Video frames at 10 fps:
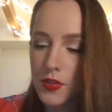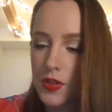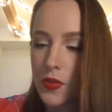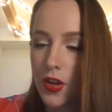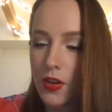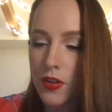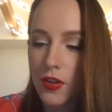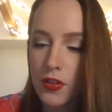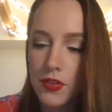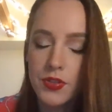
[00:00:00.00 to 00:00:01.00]
no
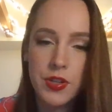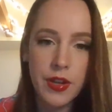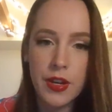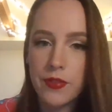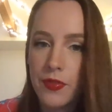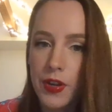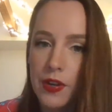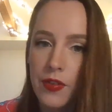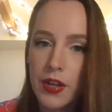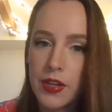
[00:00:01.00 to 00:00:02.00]
alcohol, there's no added
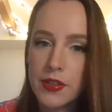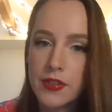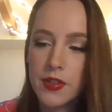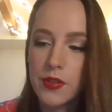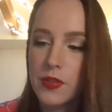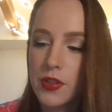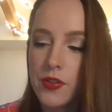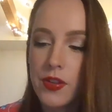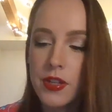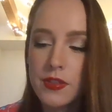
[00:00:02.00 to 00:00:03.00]
fragrance, so the
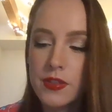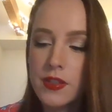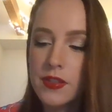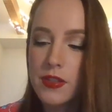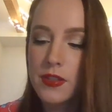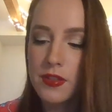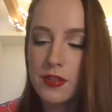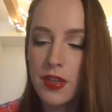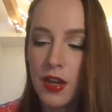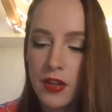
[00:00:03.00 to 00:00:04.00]
ingredients list
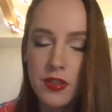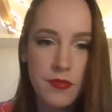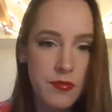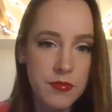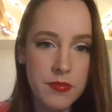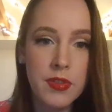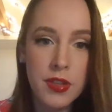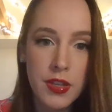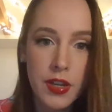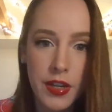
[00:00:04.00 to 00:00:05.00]
is actually
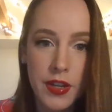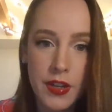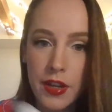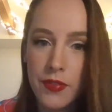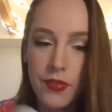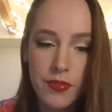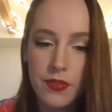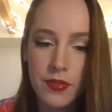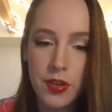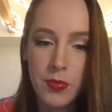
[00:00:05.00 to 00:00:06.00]
really good. I have
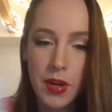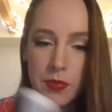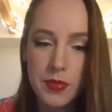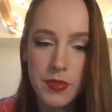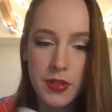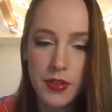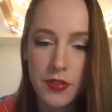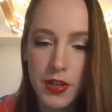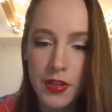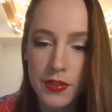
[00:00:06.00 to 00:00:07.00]
no problems with the
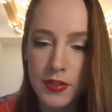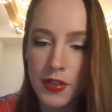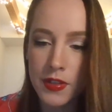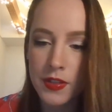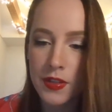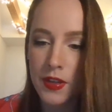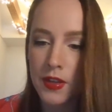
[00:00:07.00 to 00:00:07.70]
ingredients list.